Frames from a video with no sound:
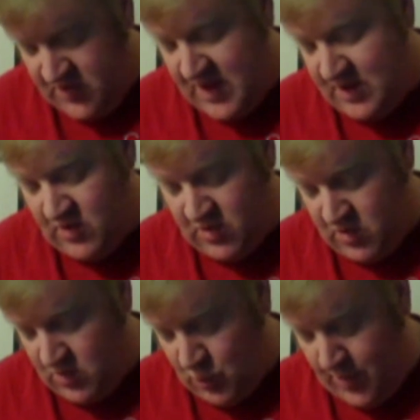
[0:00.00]

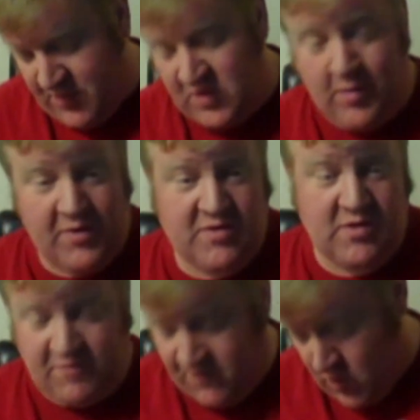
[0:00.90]
6, weapon skill was
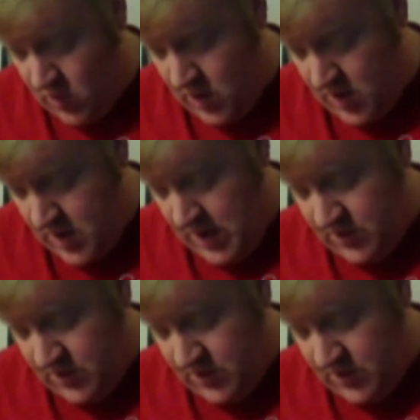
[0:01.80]
still 4,